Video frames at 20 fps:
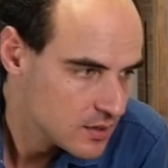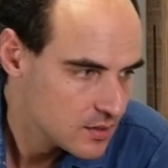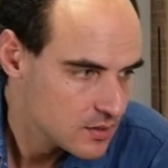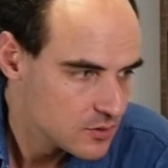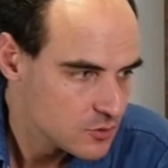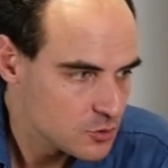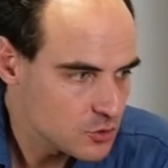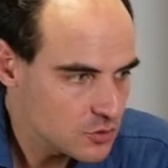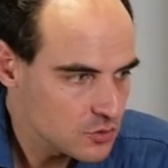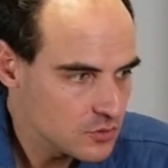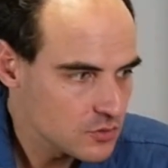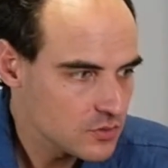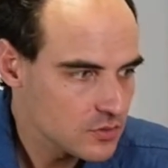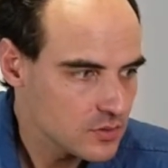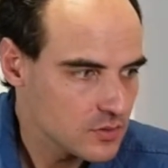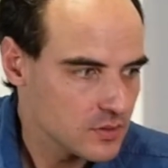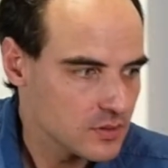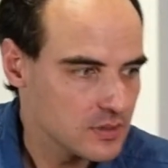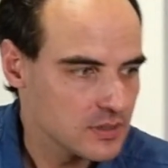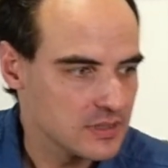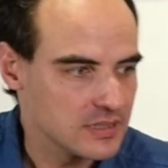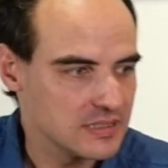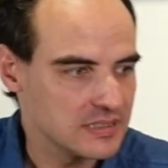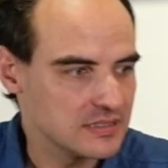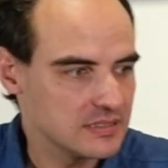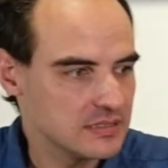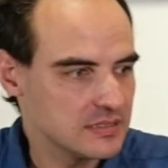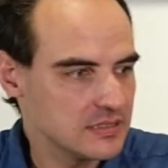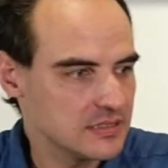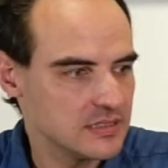So
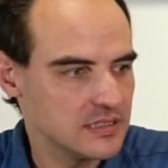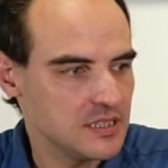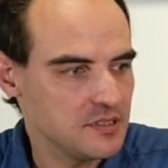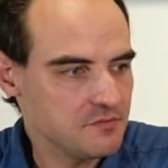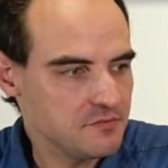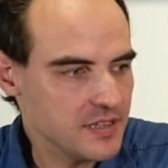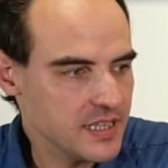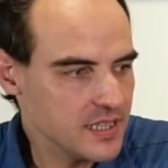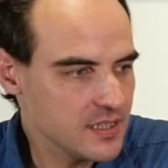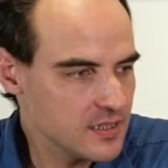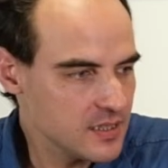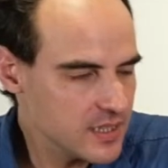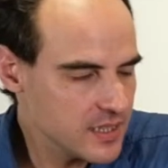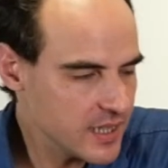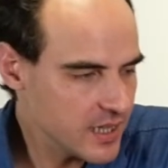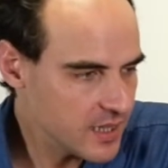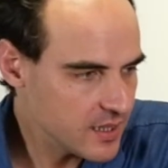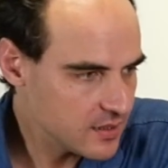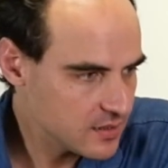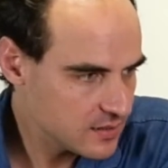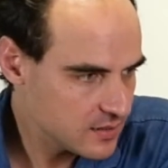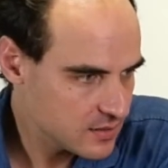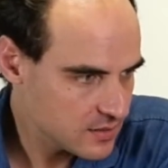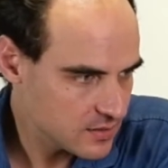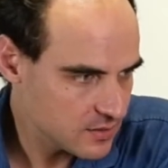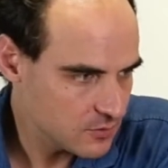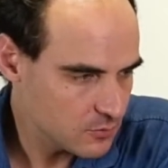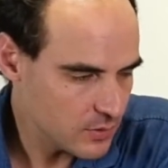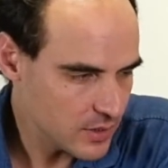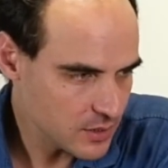if I indicate,
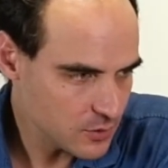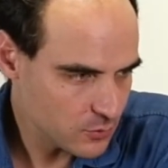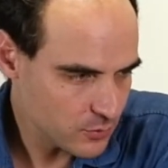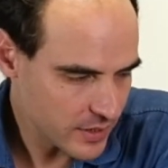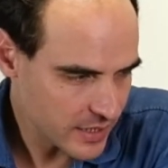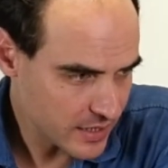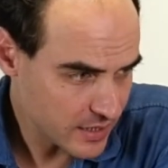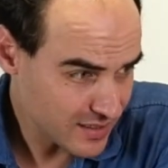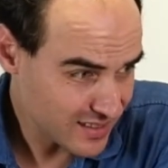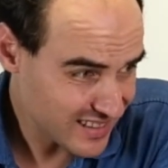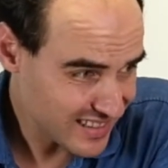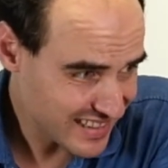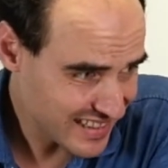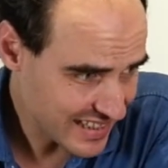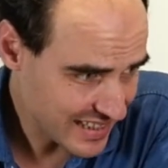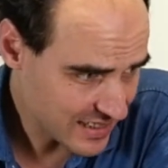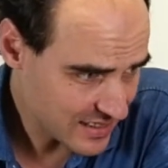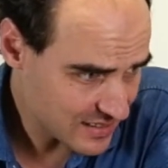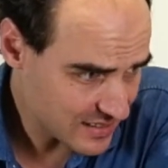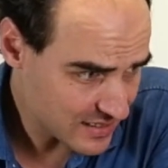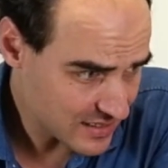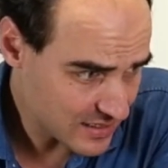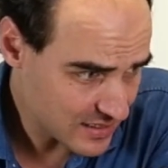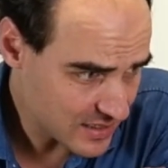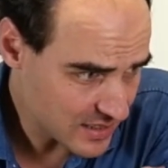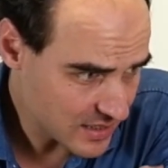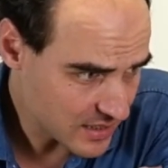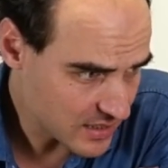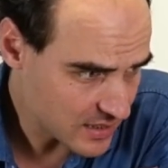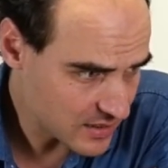when do I indicate the
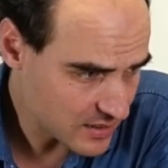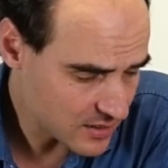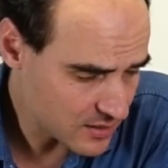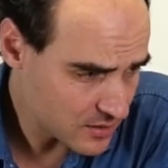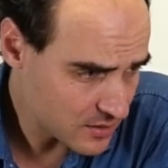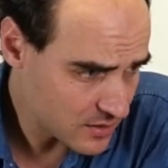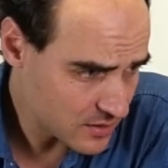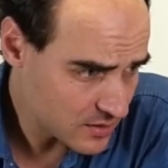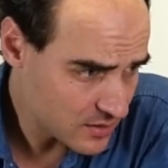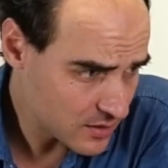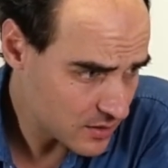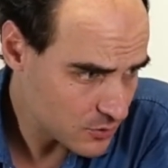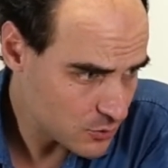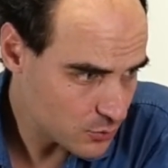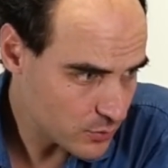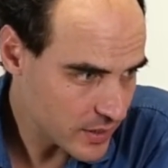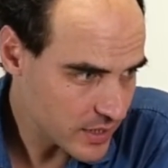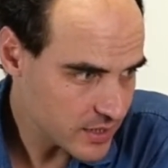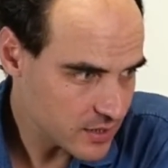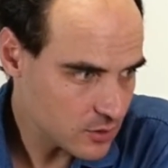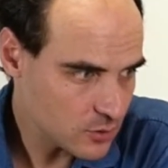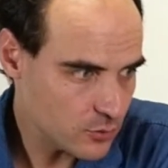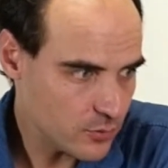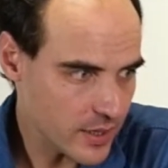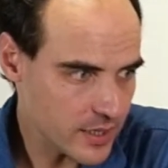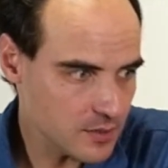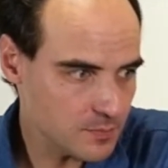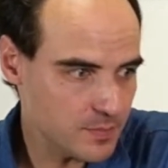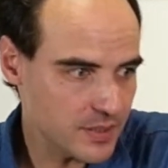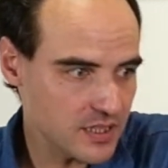tea does well in
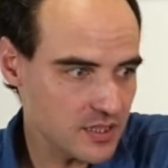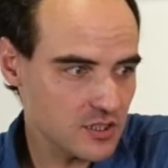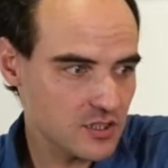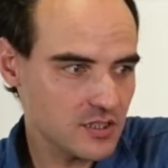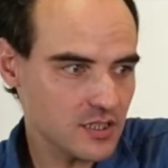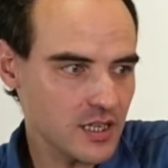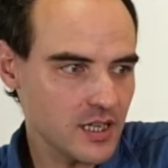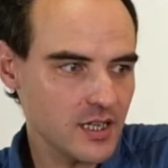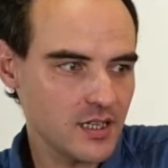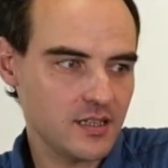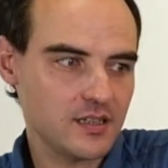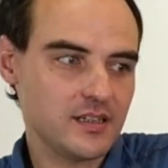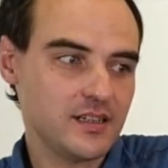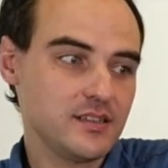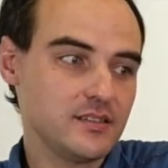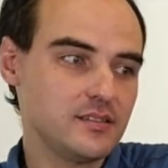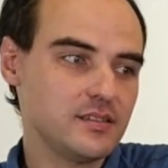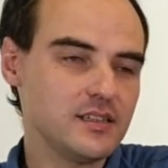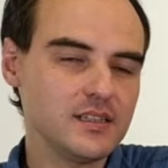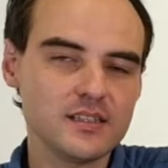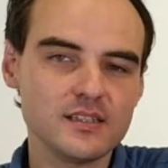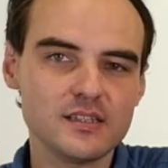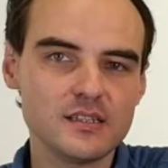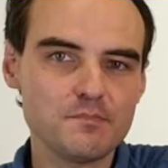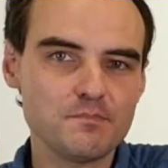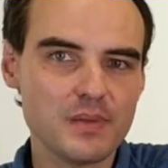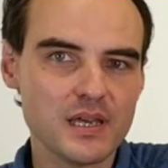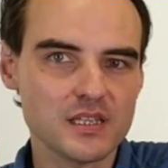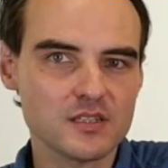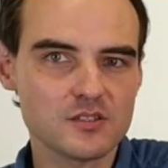grandpa style? I think it
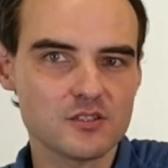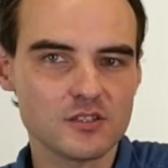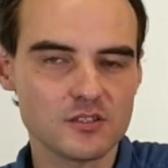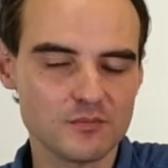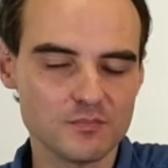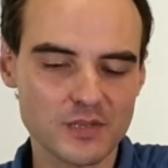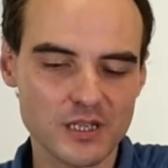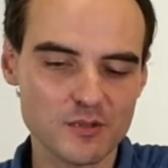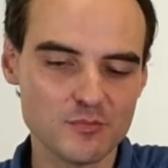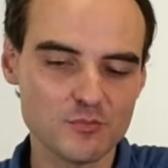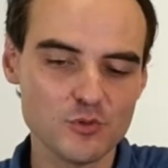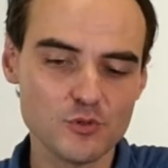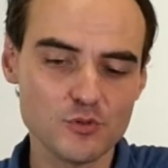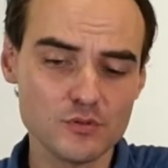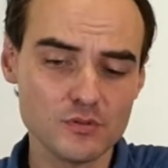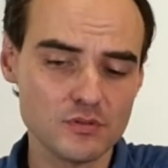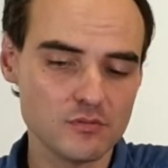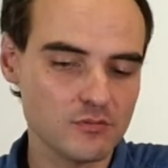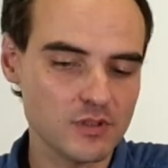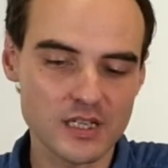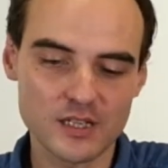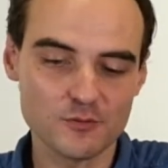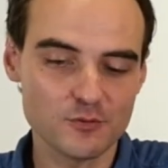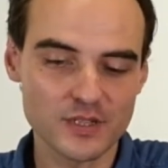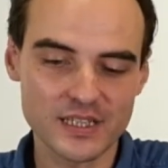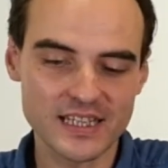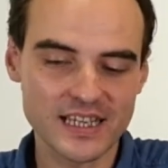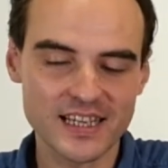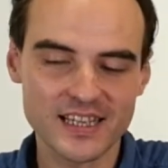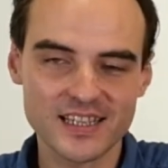depends on my mood
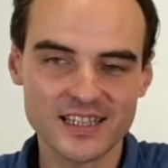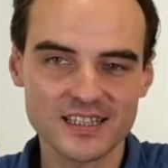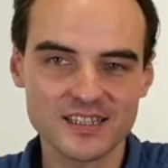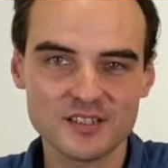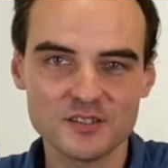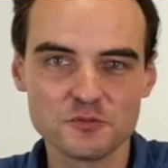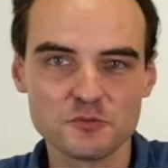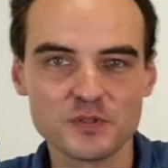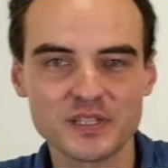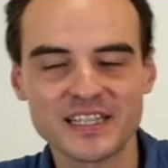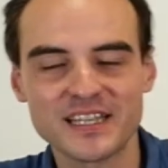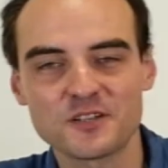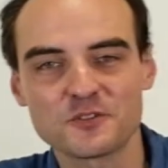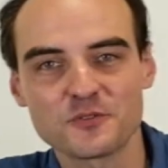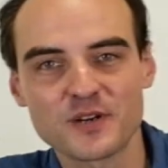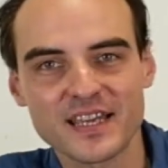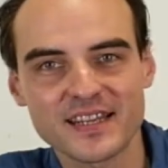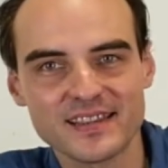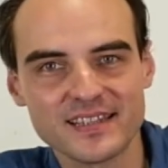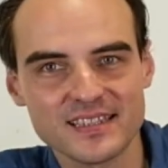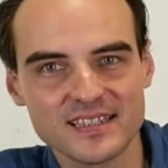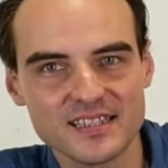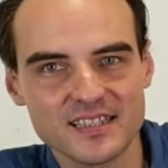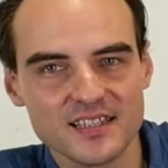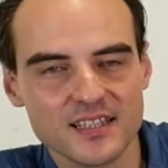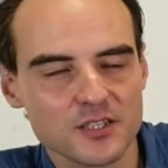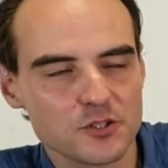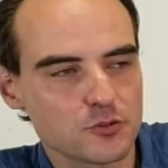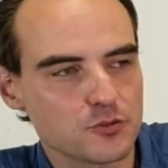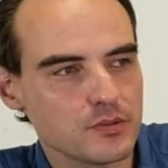when I write the tea
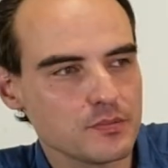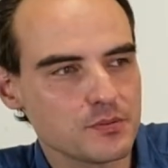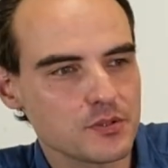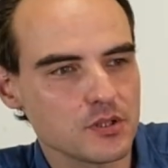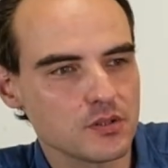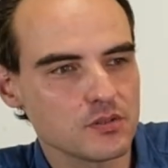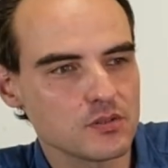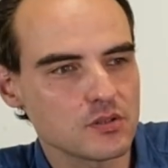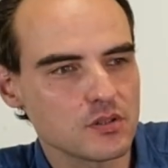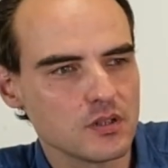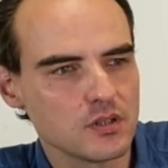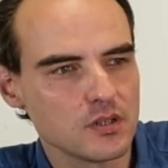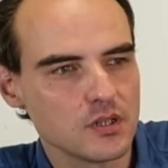descriptions.